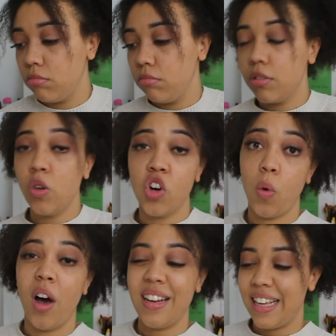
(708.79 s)
It's not too
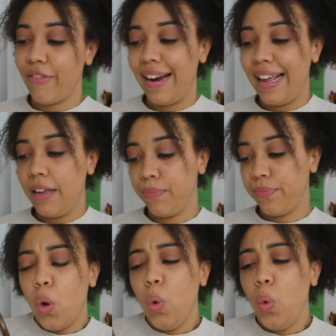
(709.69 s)
hard, is it really?
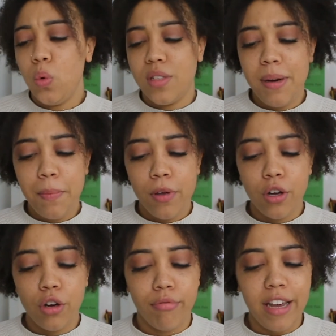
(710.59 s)
Oh, somebody
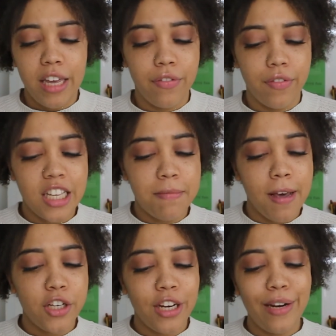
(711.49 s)
put grief,
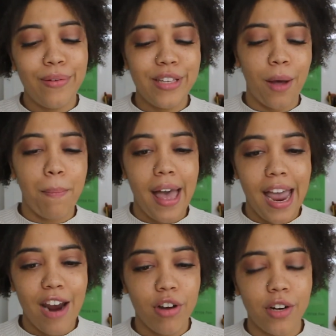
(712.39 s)
especially losing a
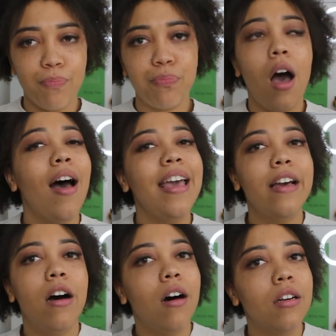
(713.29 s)
parent. I
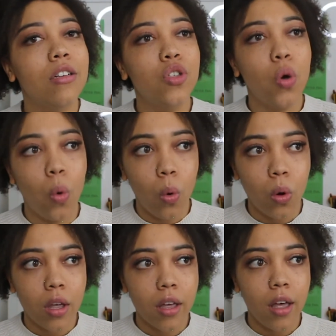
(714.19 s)
can't
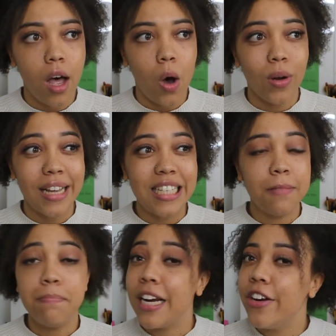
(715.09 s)
talk on
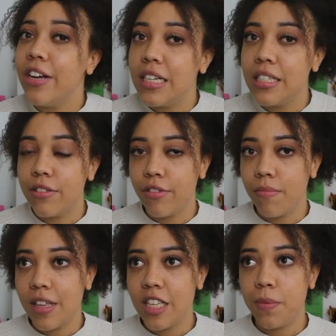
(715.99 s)
experience
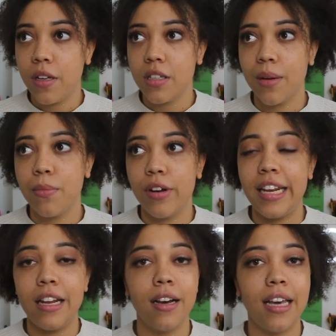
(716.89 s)
from this because I'm
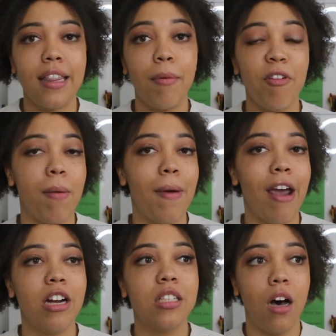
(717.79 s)
really lucky that both my
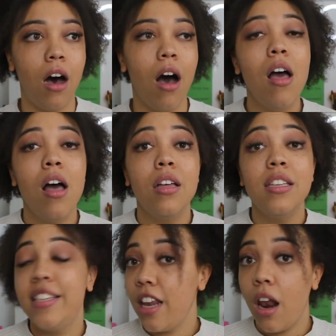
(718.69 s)
parents are
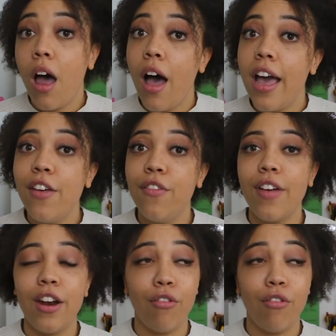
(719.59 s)
still alive and